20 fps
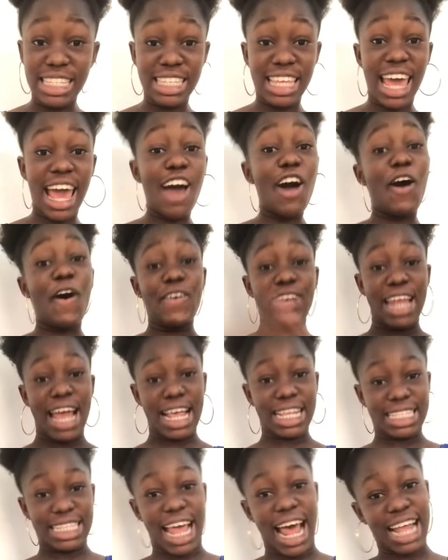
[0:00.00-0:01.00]

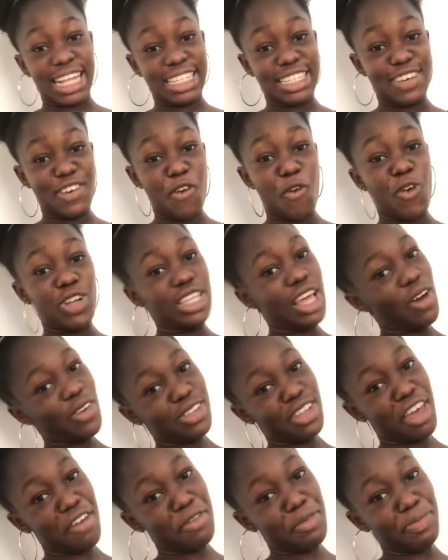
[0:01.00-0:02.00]
understanding what I was not
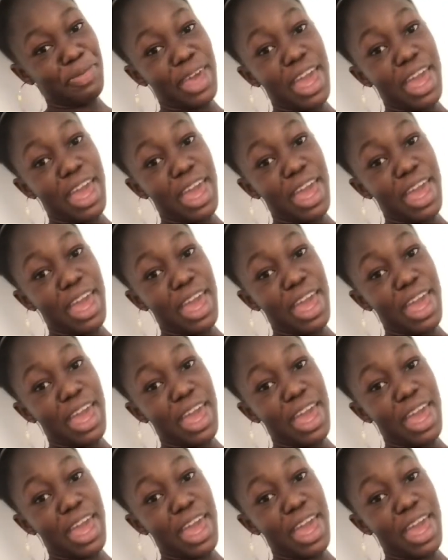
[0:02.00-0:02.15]
even being.